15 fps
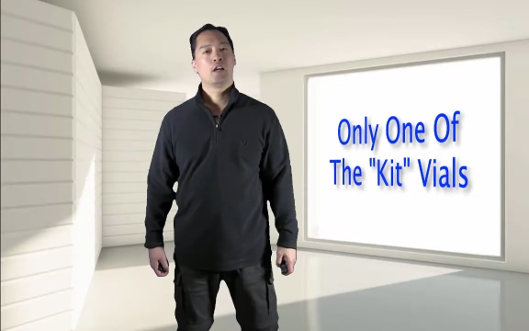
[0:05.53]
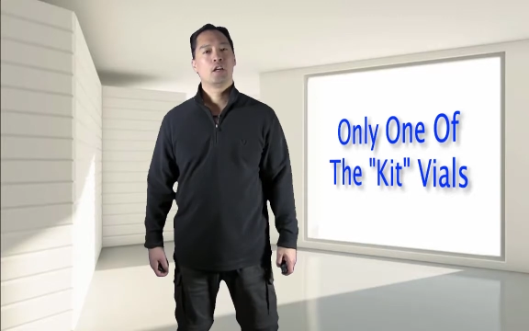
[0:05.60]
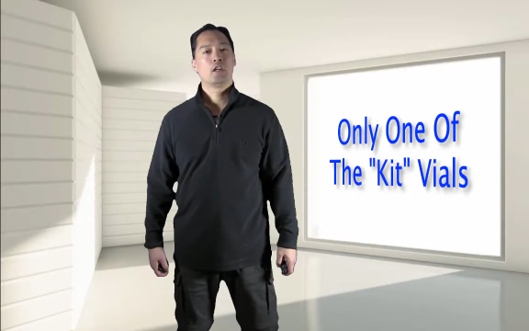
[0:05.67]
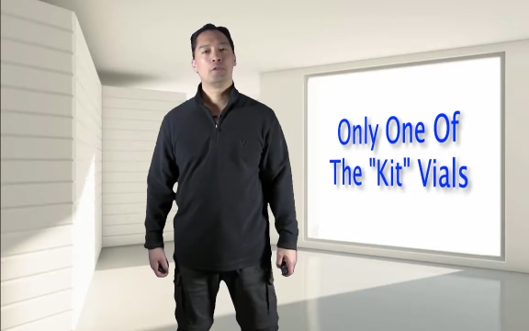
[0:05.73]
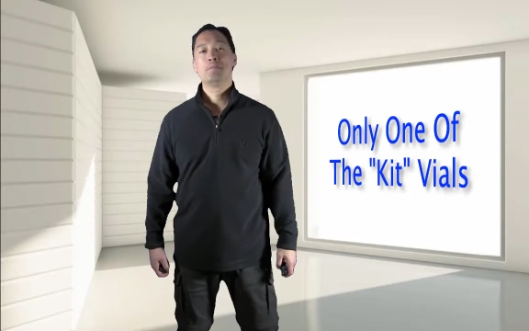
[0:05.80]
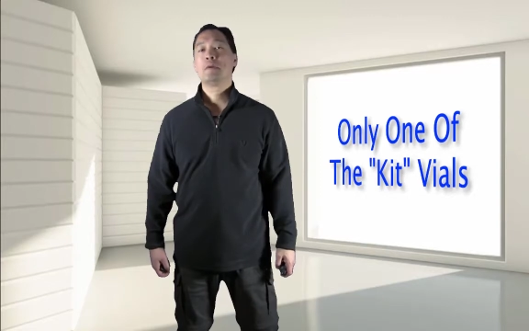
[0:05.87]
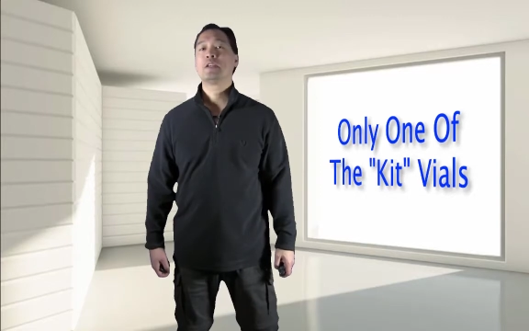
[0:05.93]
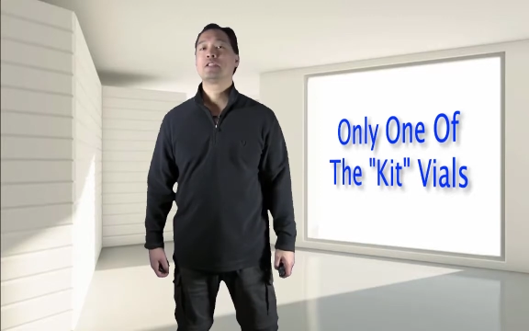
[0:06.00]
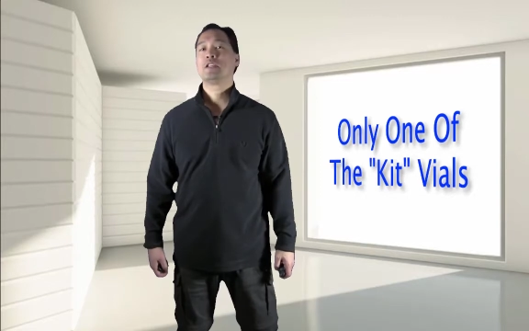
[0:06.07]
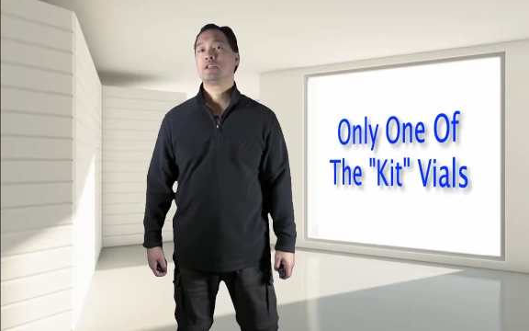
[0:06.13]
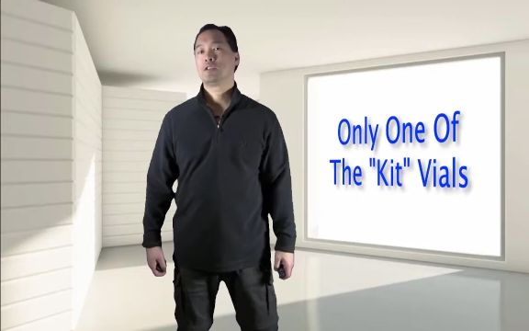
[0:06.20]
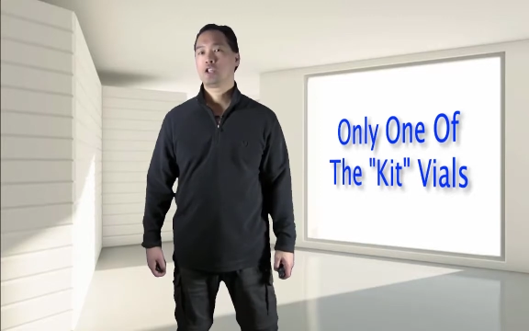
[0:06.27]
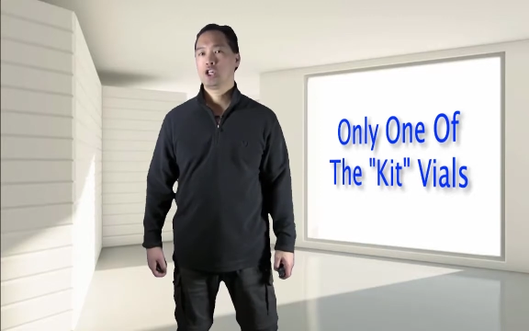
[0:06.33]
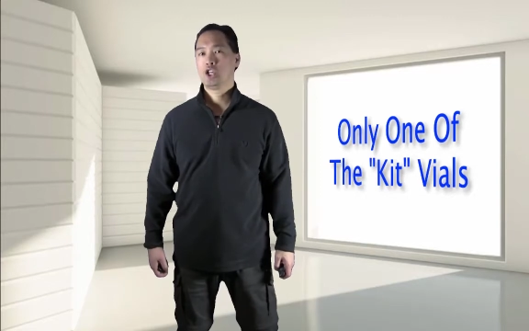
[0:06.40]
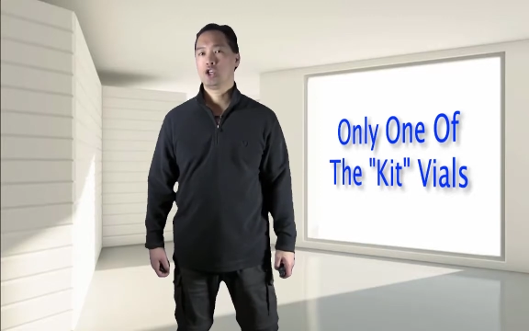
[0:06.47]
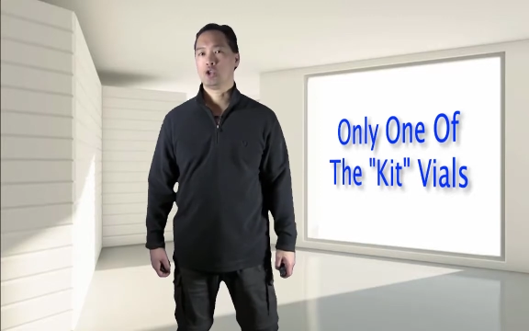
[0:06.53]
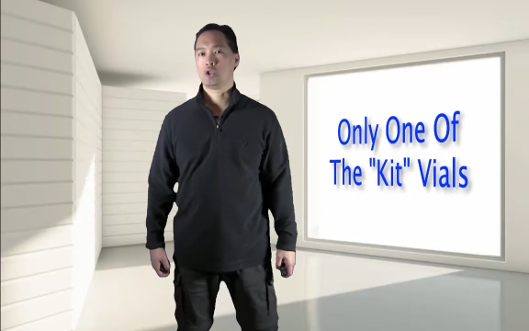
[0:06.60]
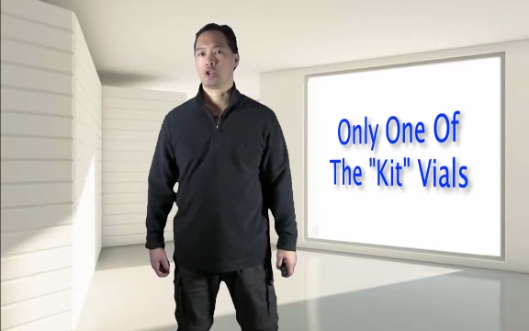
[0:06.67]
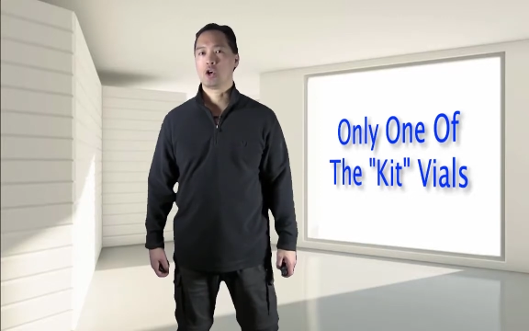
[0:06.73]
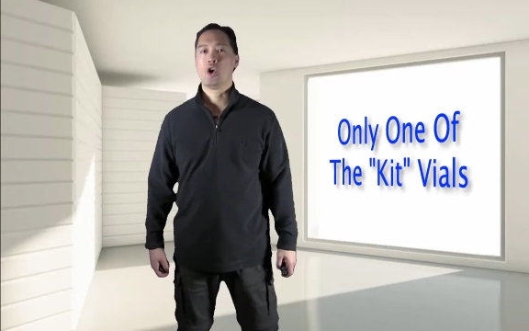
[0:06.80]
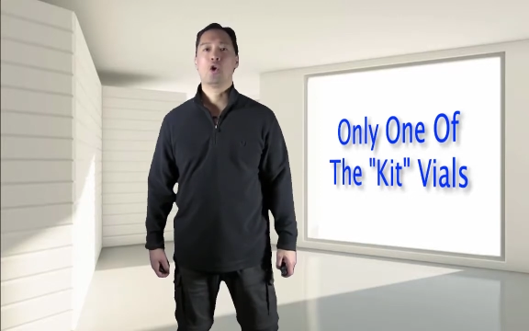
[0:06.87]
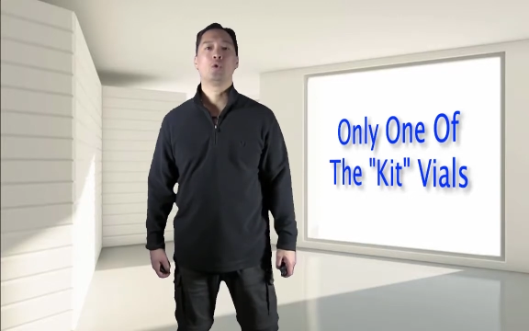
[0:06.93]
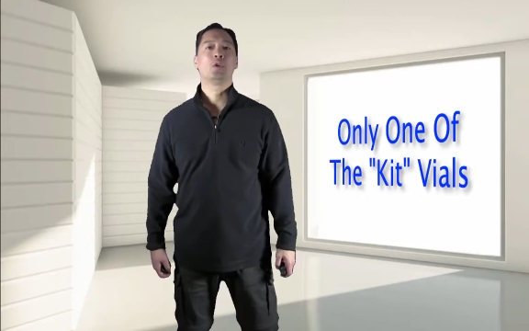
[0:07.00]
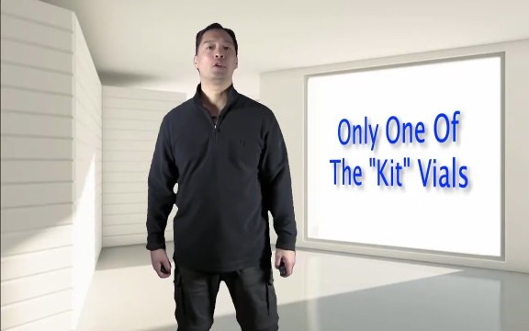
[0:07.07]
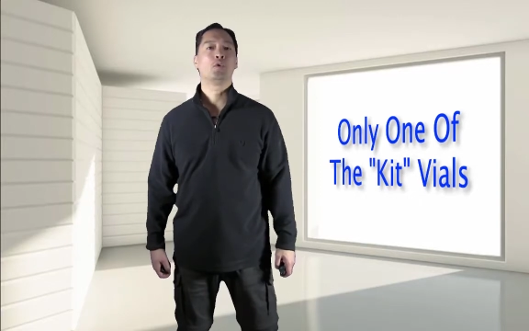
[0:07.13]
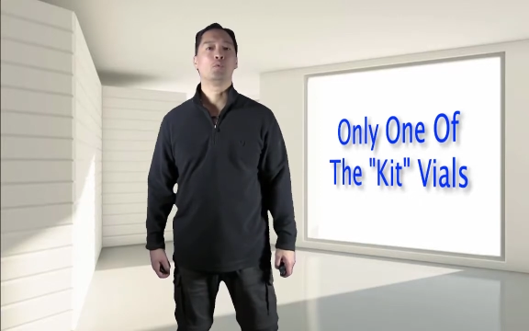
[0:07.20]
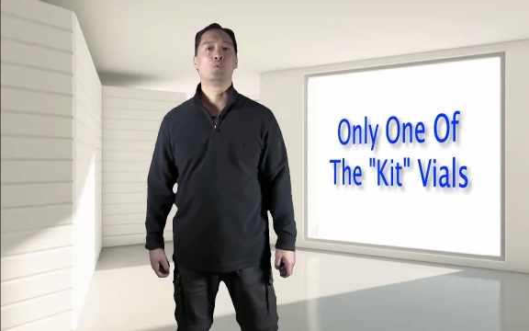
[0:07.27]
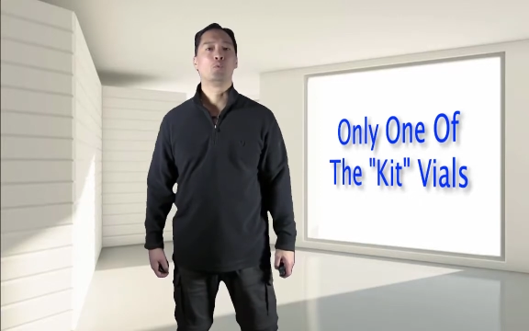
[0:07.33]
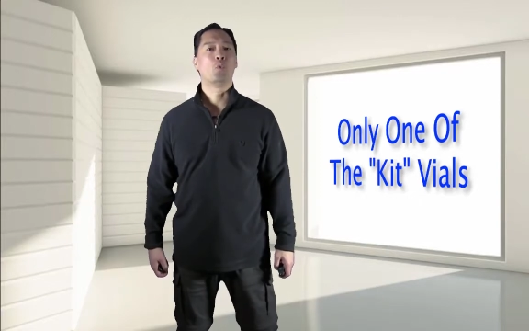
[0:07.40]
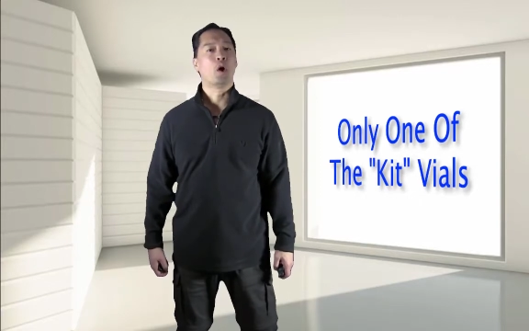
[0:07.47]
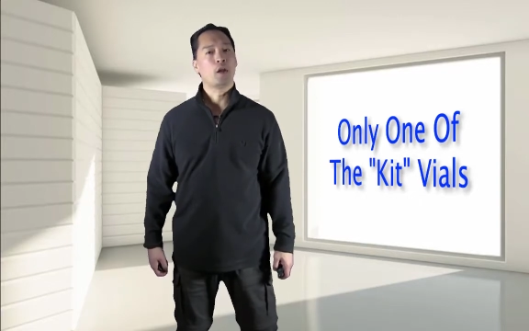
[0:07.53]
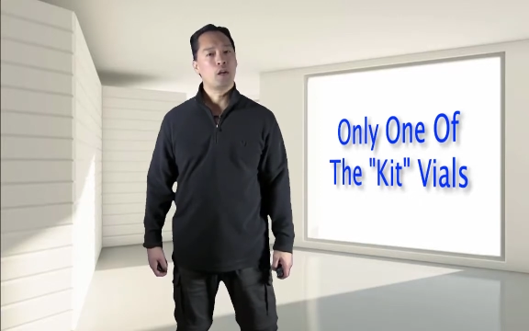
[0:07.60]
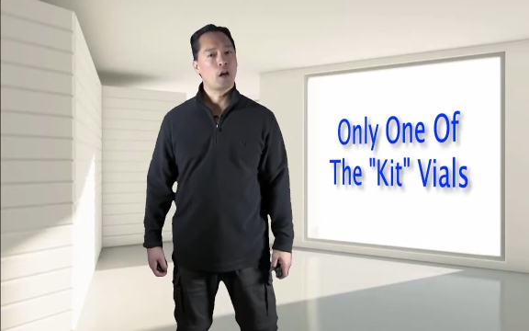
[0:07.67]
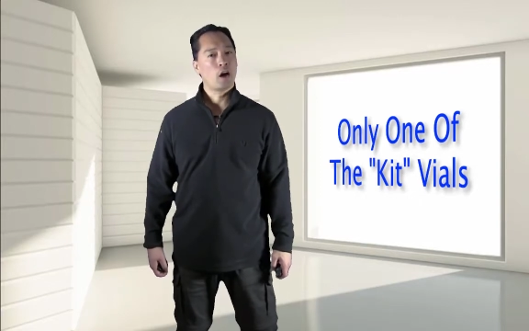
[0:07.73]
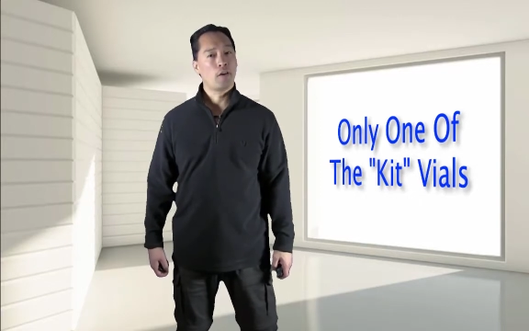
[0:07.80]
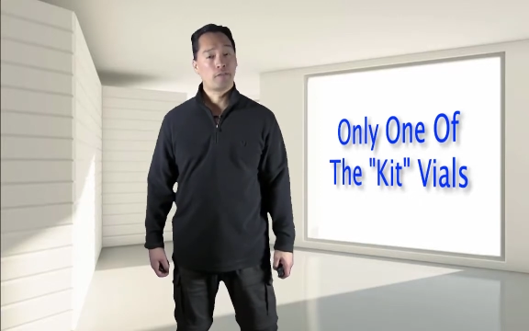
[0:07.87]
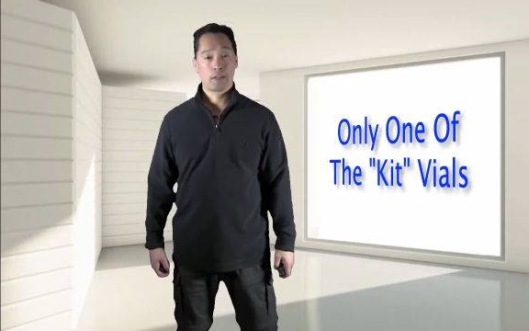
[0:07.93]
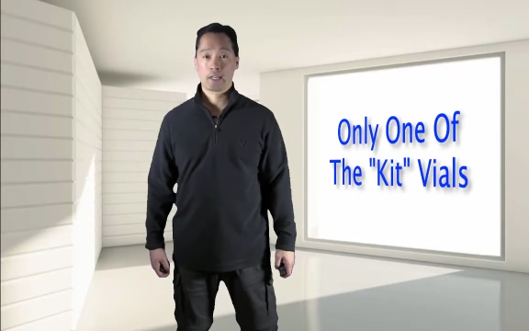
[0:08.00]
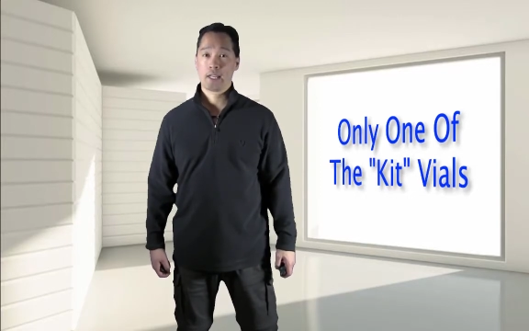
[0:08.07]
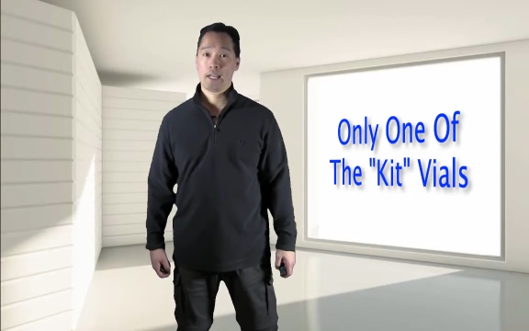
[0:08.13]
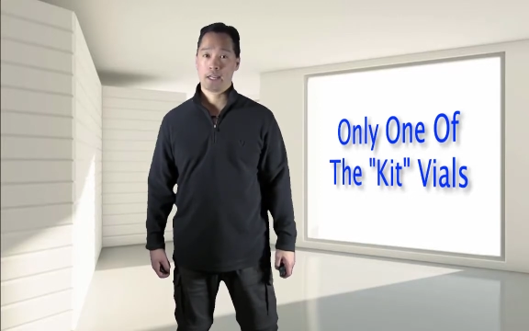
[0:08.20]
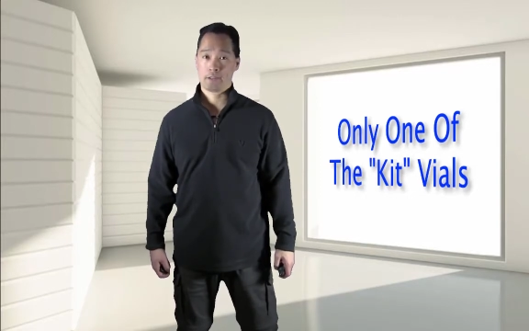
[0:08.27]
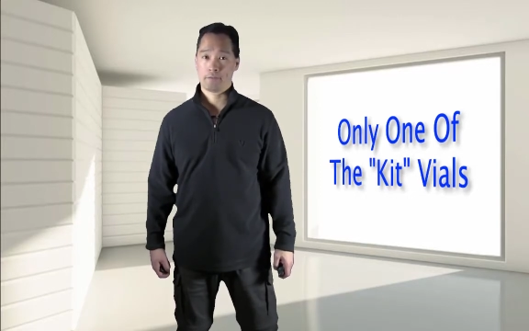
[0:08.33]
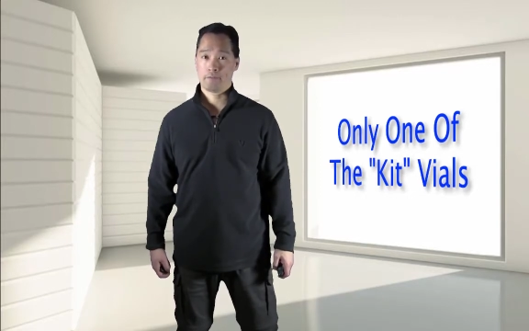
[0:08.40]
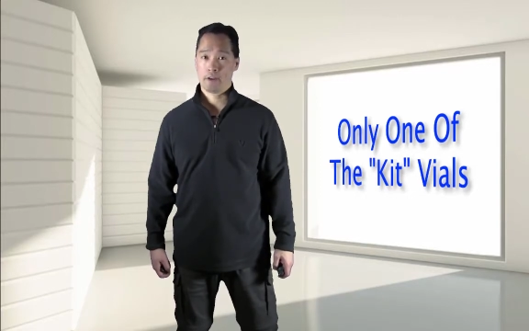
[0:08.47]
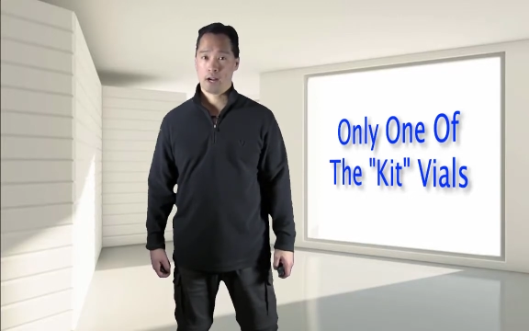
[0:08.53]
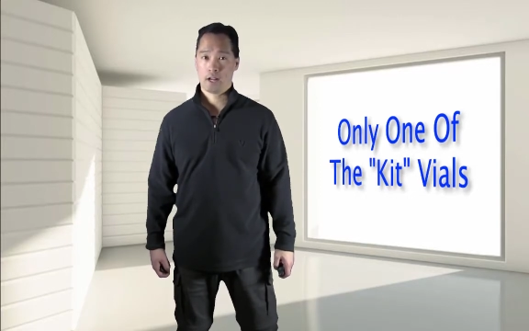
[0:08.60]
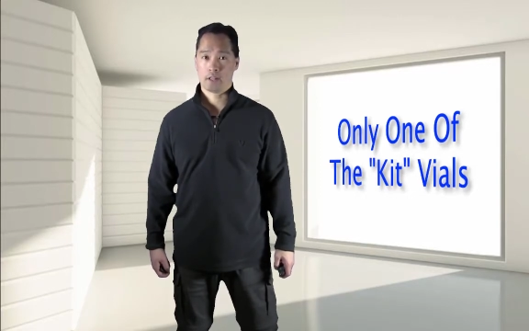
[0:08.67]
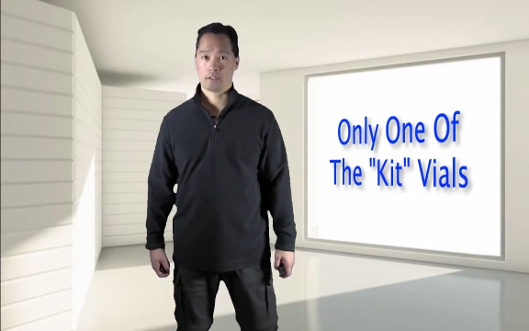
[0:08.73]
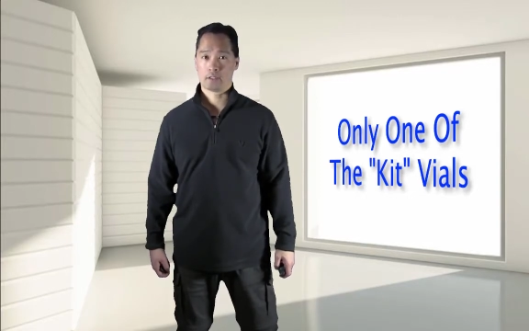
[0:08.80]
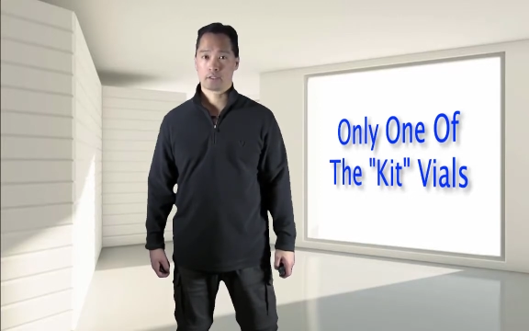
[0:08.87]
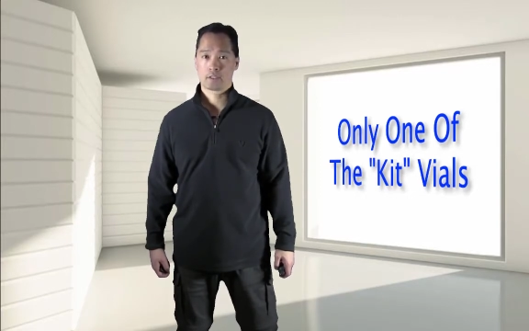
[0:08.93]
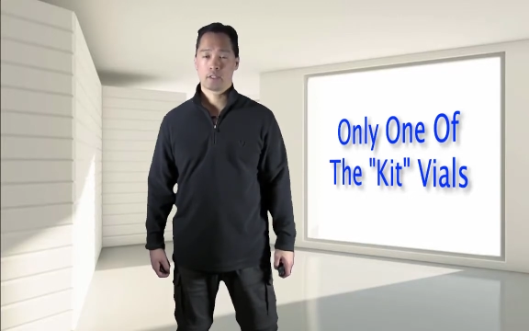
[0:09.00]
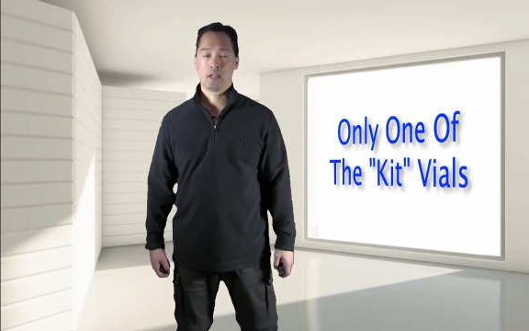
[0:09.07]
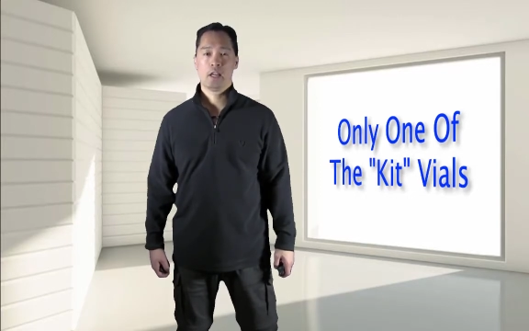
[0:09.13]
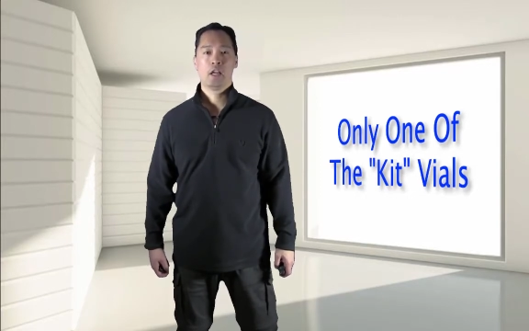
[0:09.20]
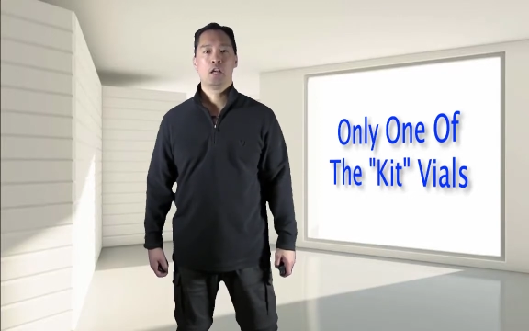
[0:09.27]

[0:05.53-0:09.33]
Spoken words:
You must include only one of the kit vials.